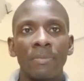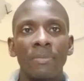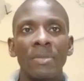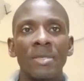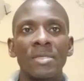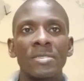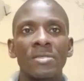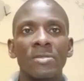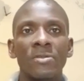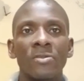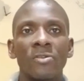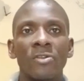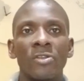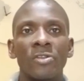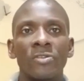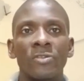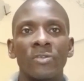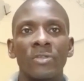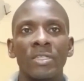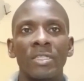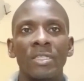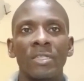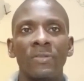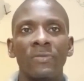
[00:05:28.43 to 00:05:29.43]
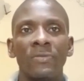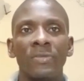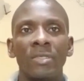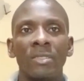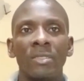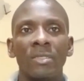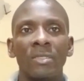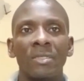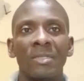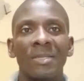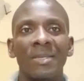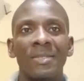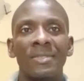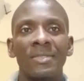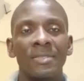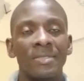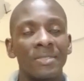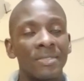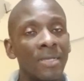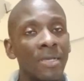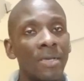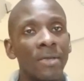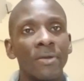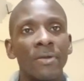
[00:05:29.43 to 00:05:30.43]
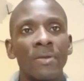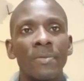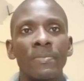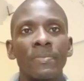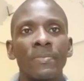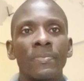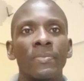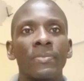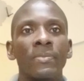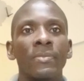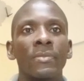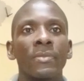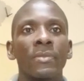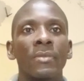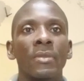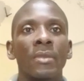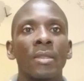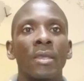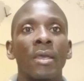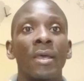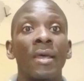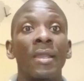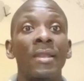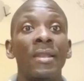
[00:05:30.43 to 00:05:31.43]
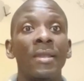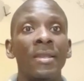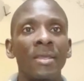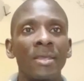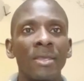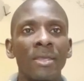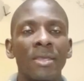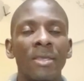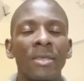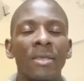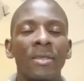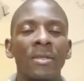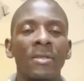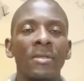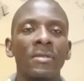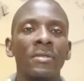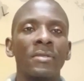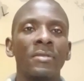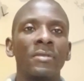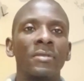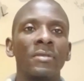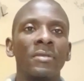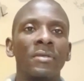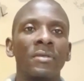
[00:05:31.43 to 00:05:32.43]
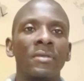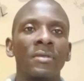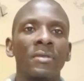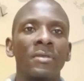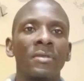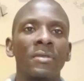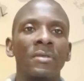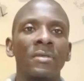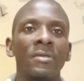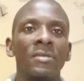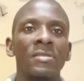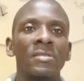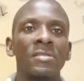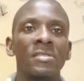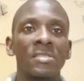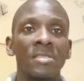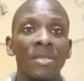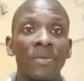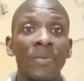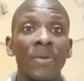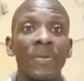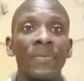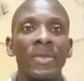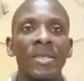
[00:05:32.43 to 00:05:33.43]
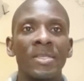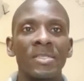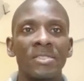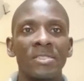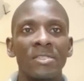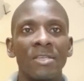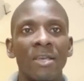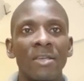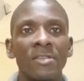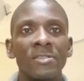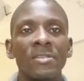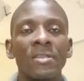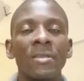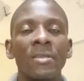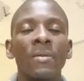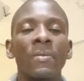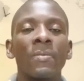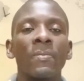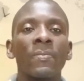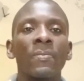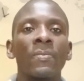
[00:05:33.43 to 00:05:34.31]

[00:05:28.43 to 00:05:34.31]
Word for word: Mex Creation TV at Instagram. I'll link it. Samuel Max Jazzy.